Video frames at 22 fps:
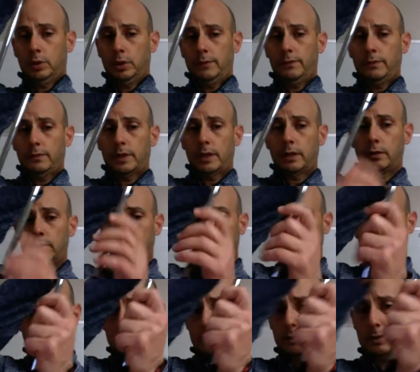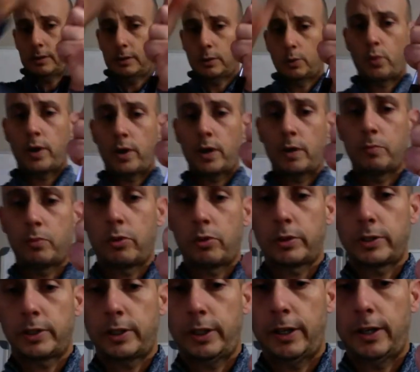If, I don't know if you can see the wear
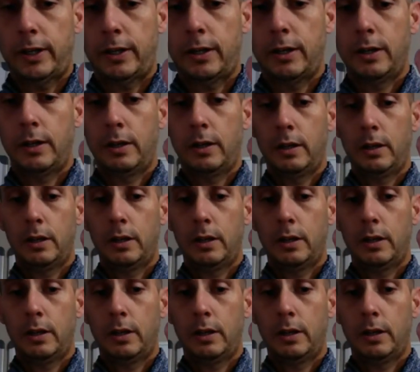marks here.